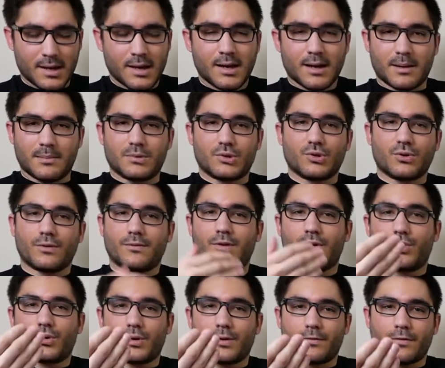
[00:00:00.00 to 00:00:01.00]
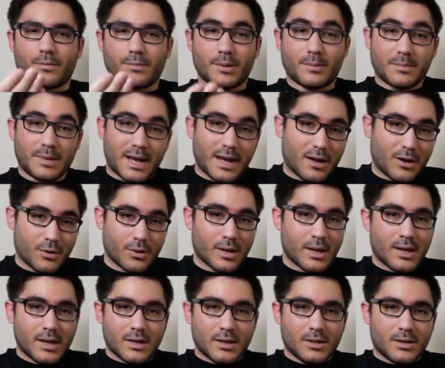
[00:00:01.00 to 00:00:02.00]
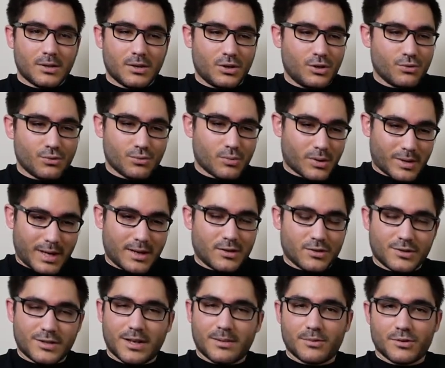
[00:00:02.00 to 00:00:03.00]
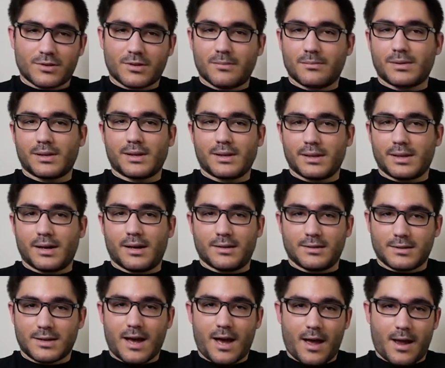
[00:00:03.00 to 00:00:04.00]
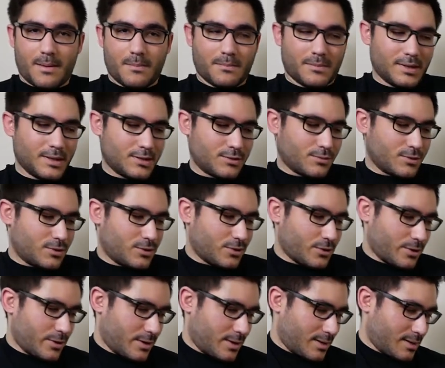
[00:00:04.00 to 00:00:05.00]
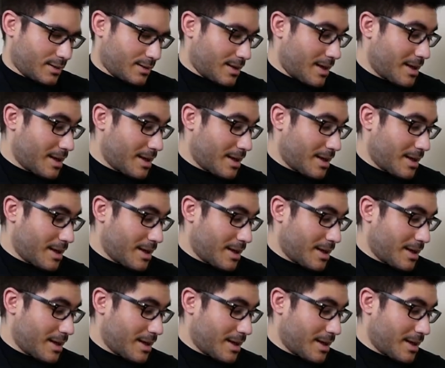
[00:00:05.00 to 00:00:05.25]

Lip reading: I'm sure if you order from him now, you will get your sabers completely on time. This was during